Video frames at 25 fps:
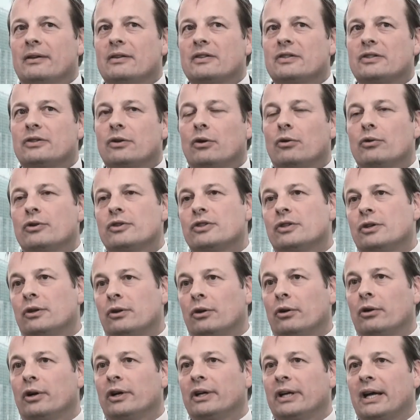So
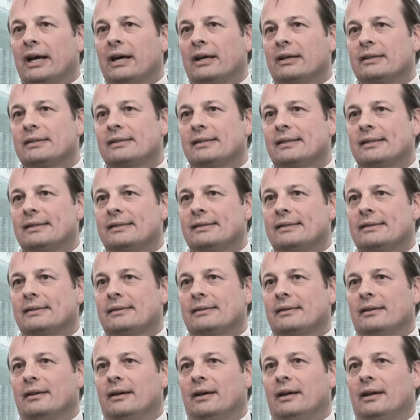scenario
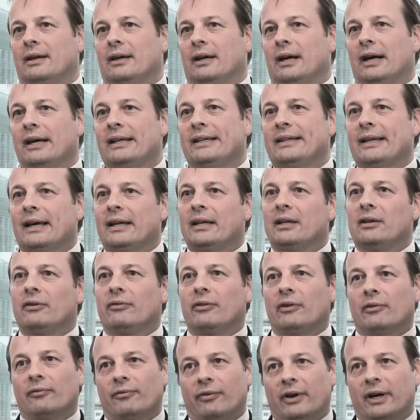analysis,
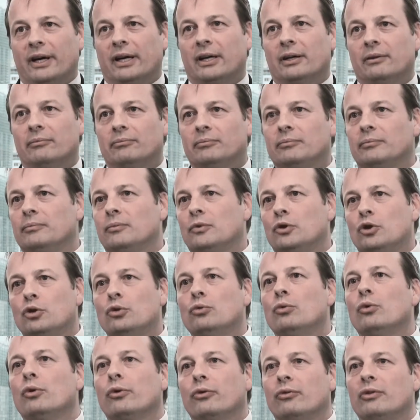identifying
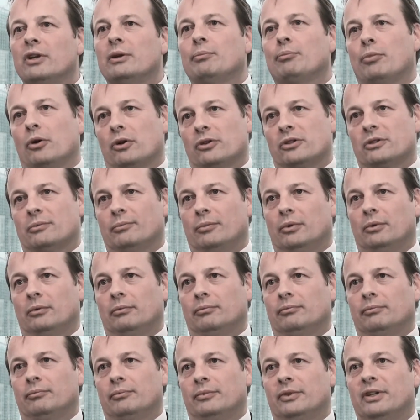2 or 3
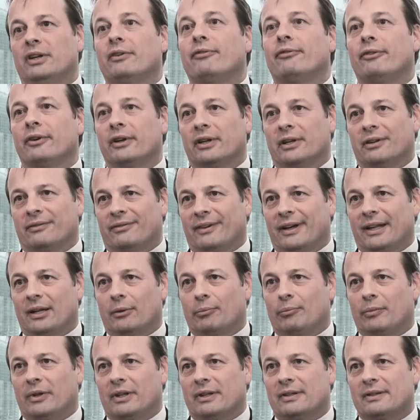possible different
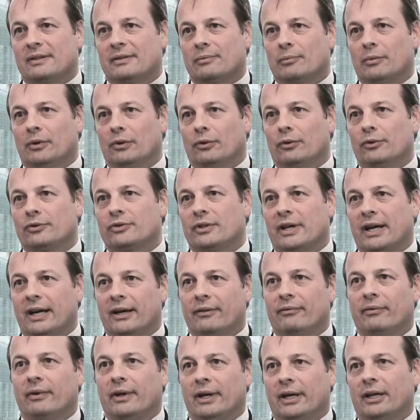developments will also
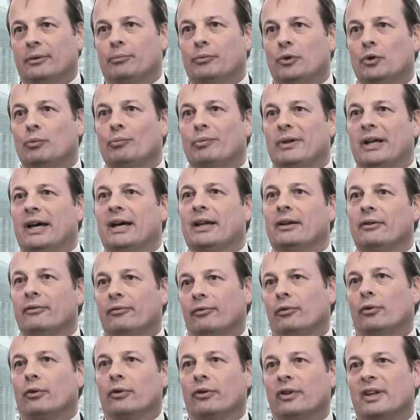help you plan
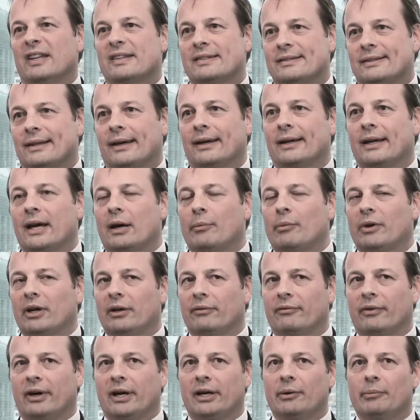for this dynamic
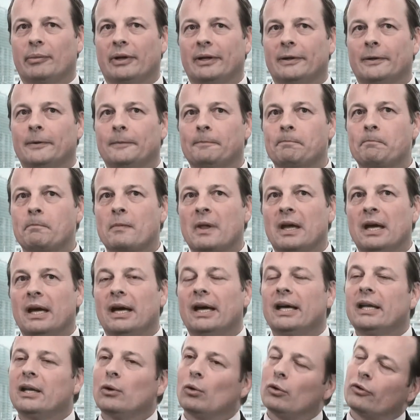environment.
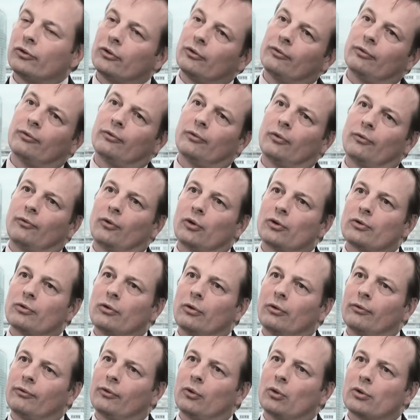And also,
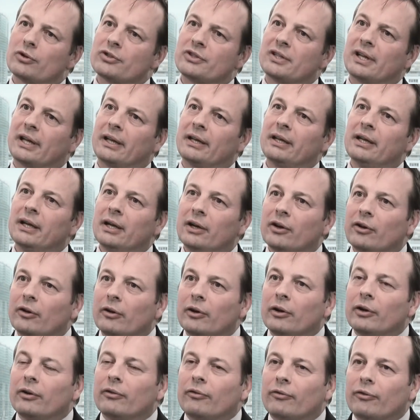of course, then
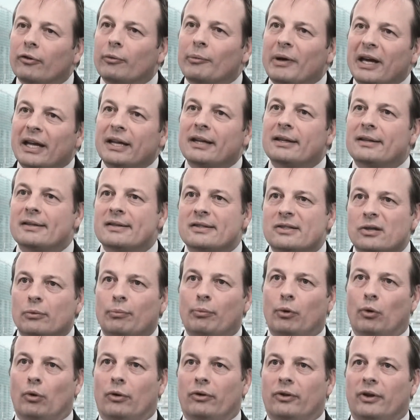foment and
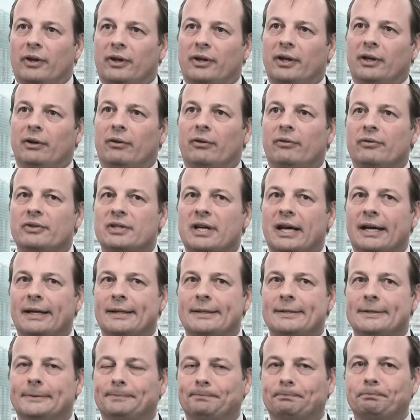support the theory of
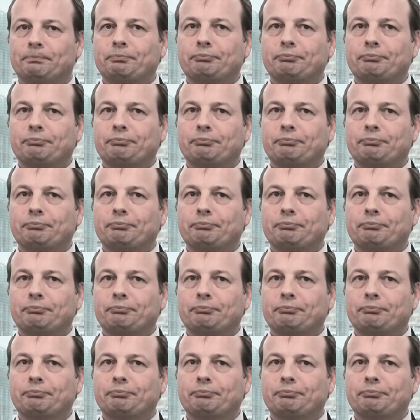change.